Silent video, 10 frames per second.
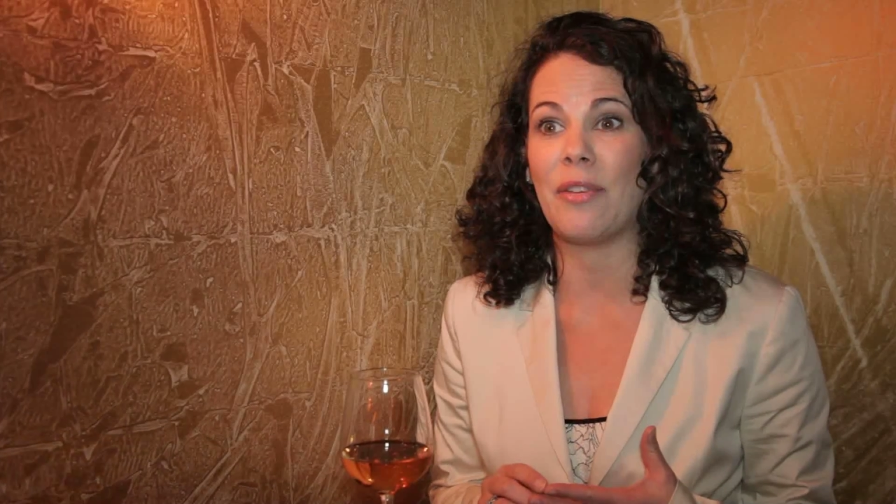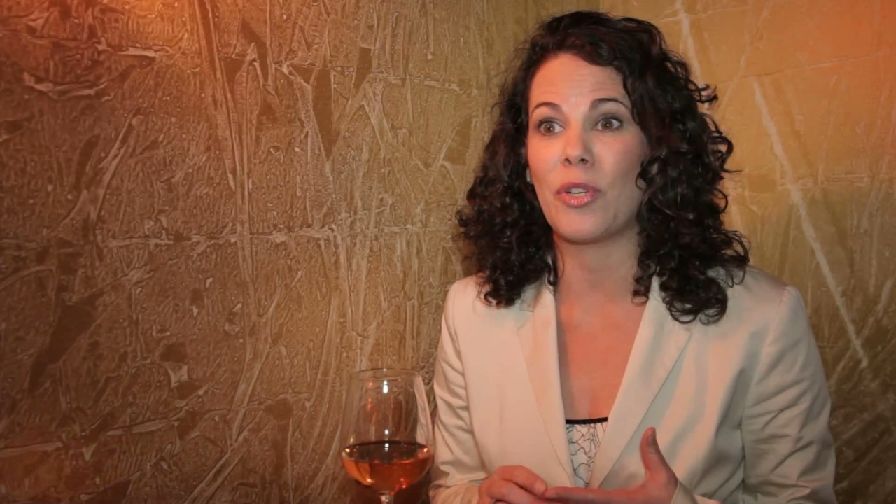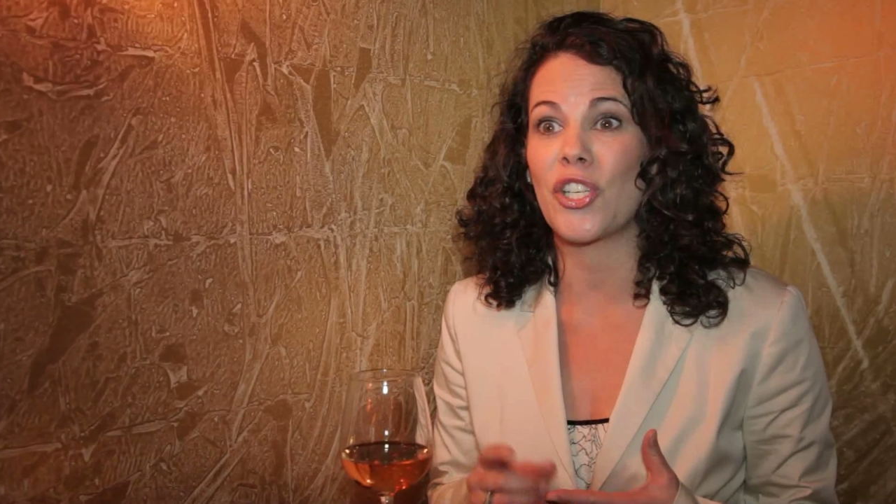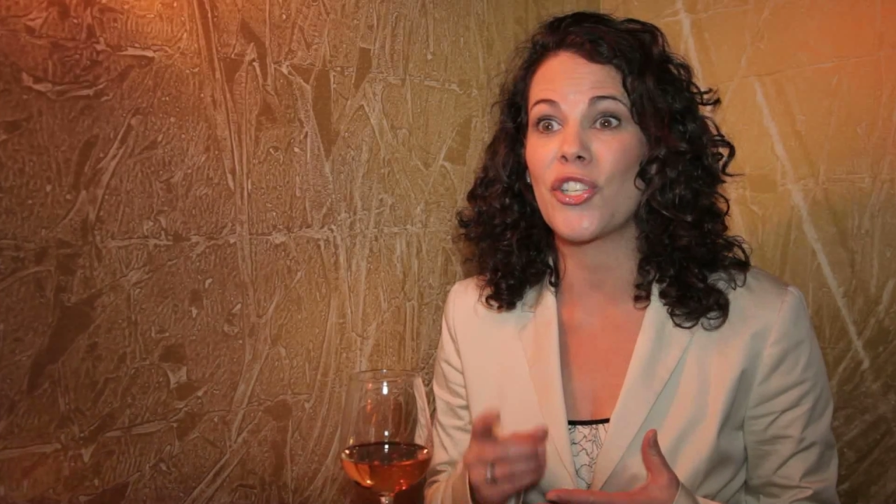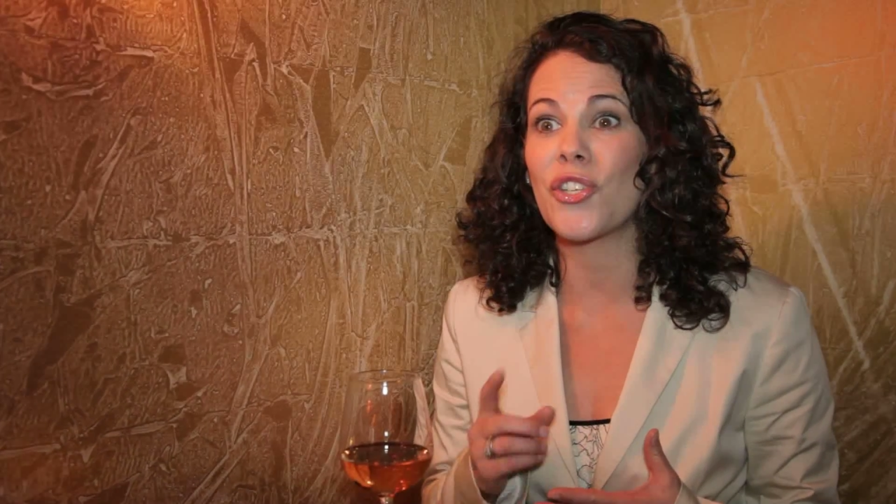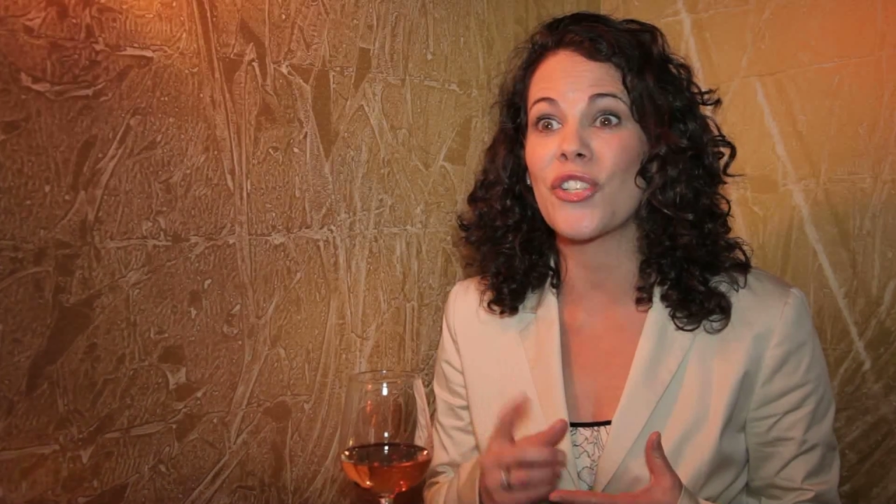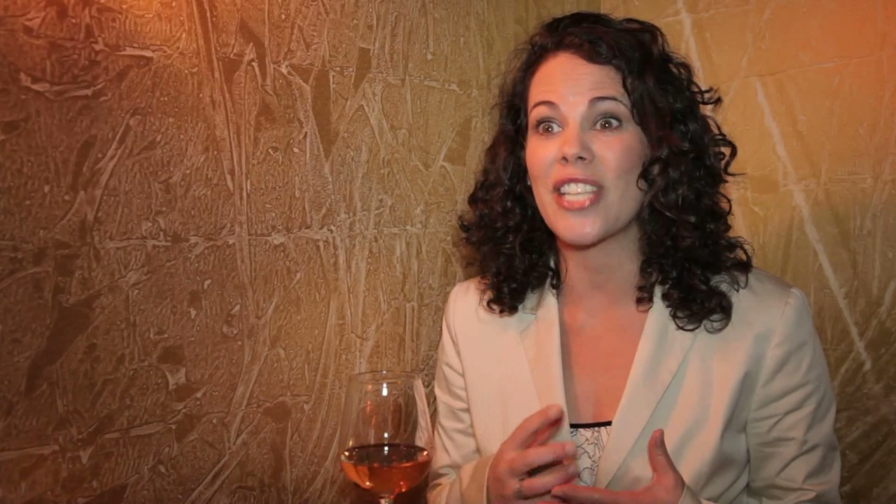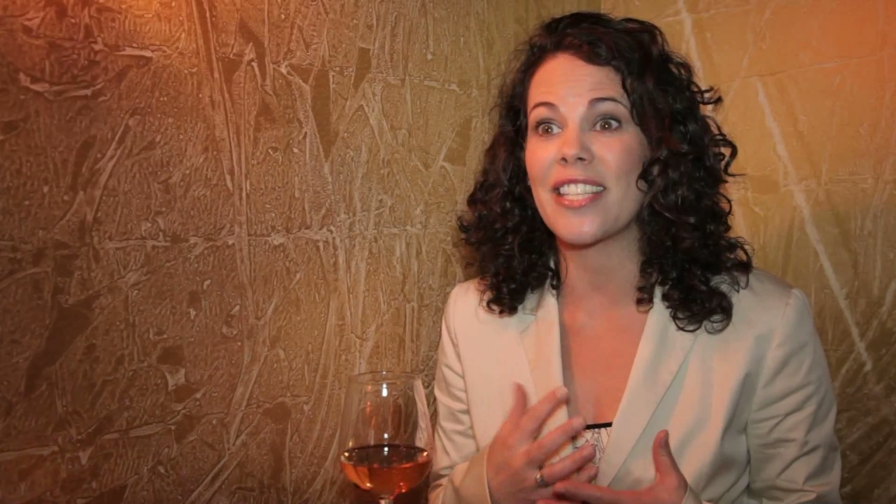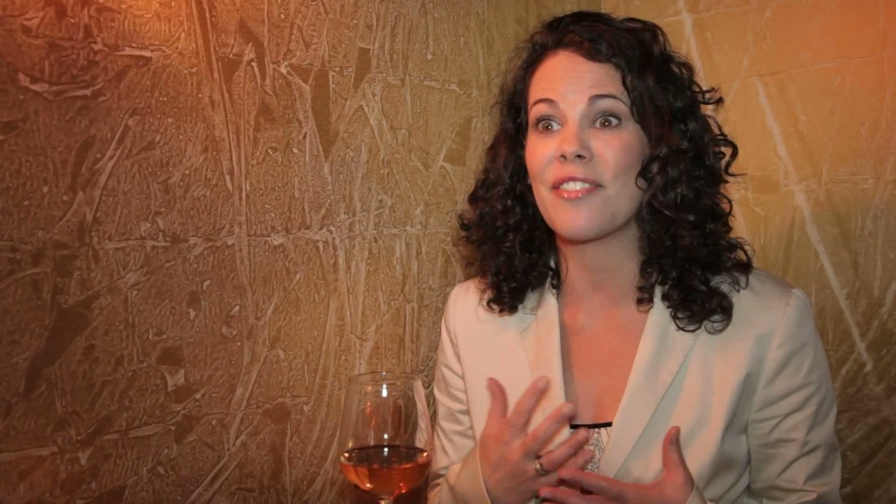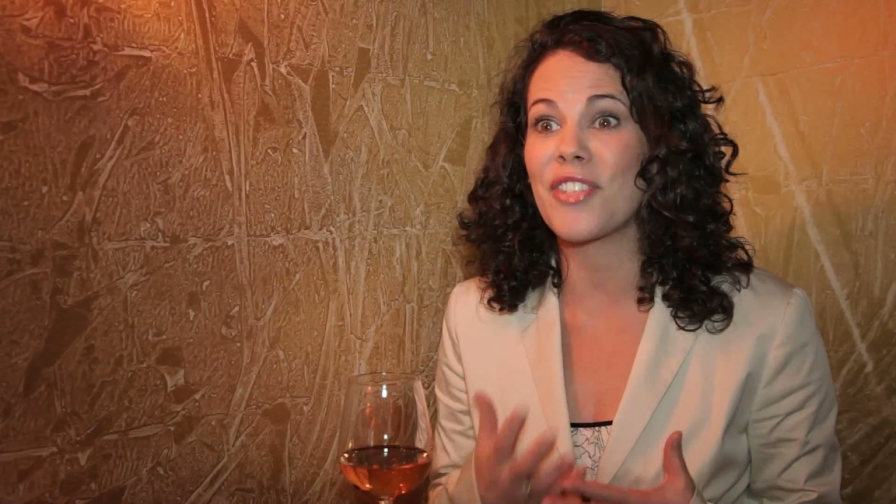which is your
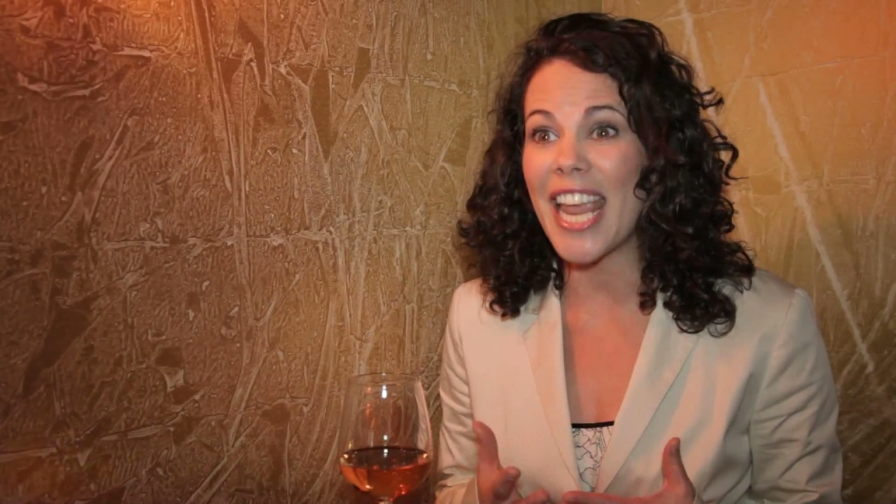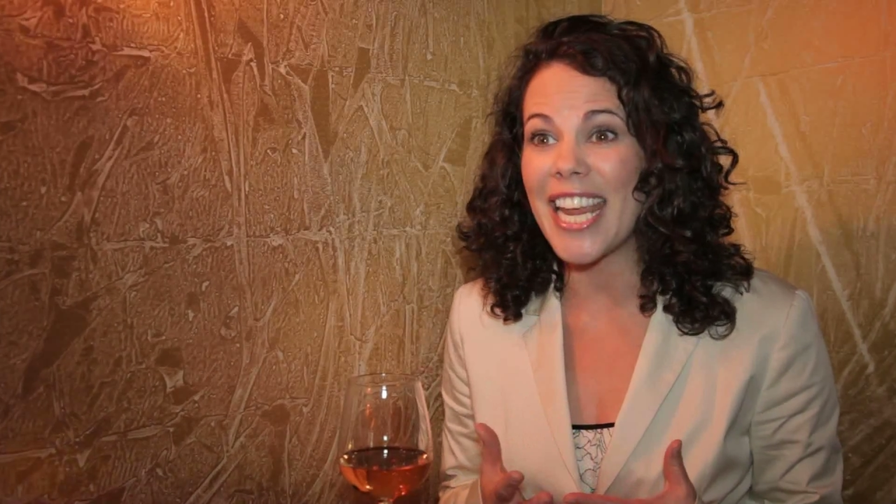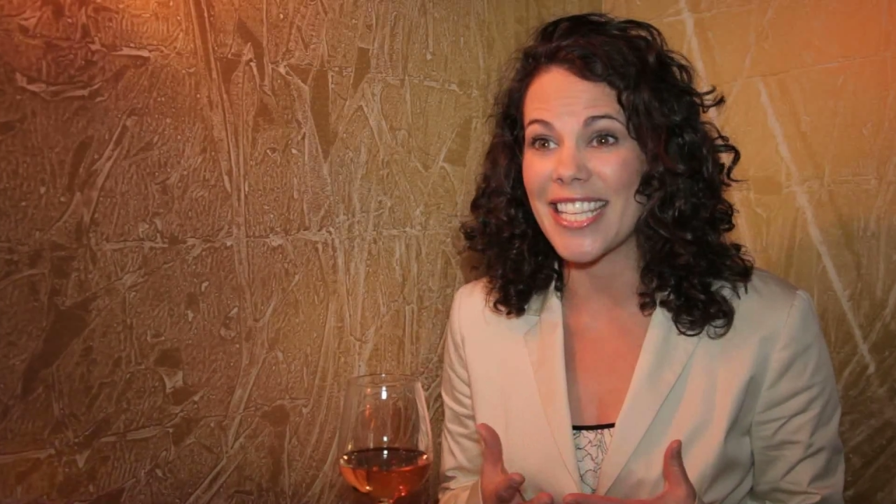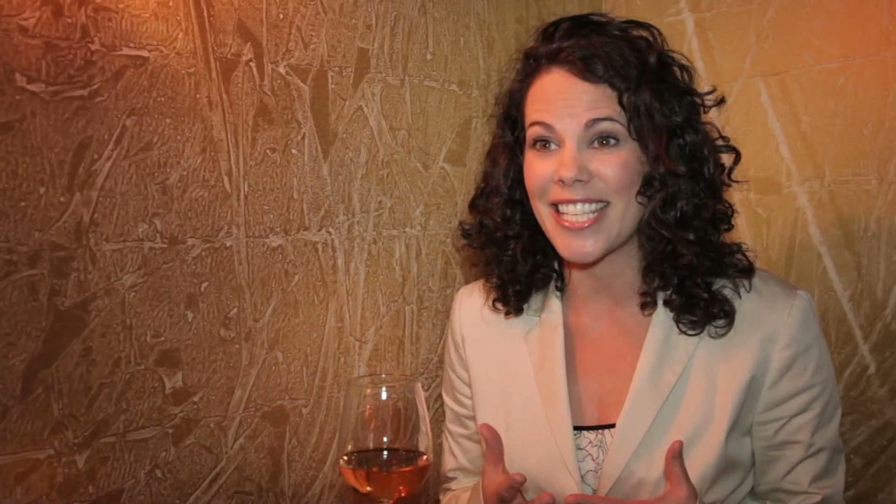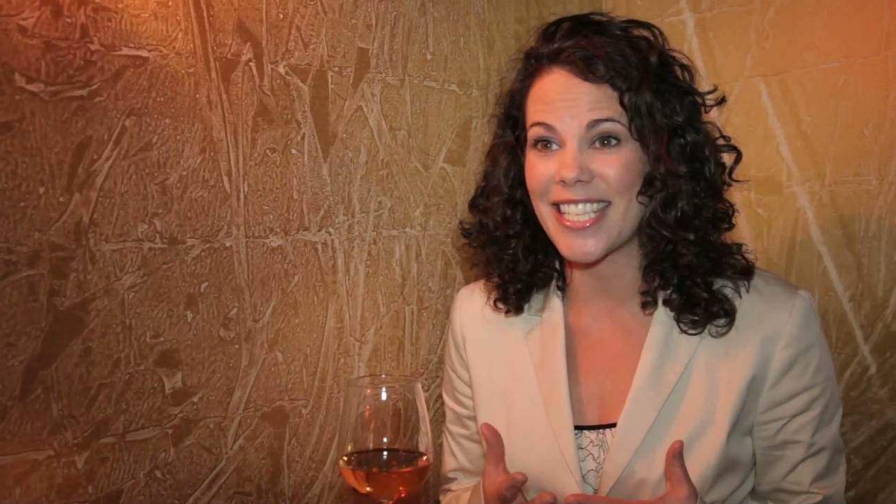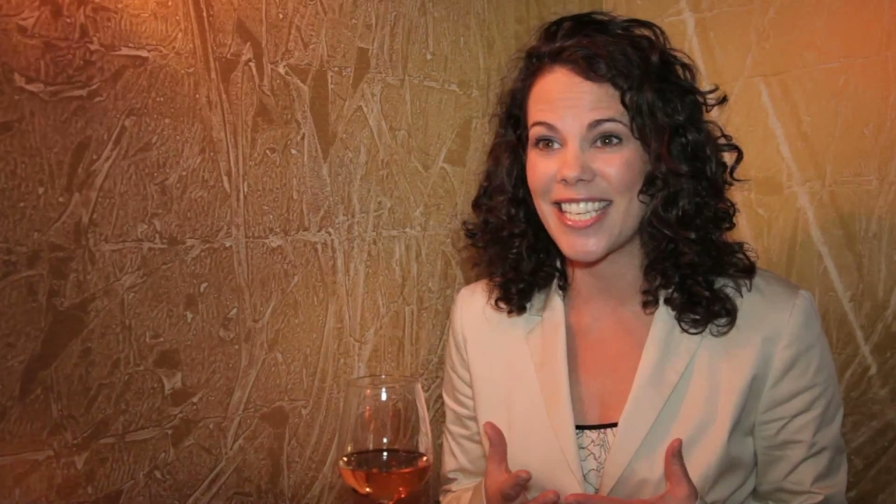sense of taste.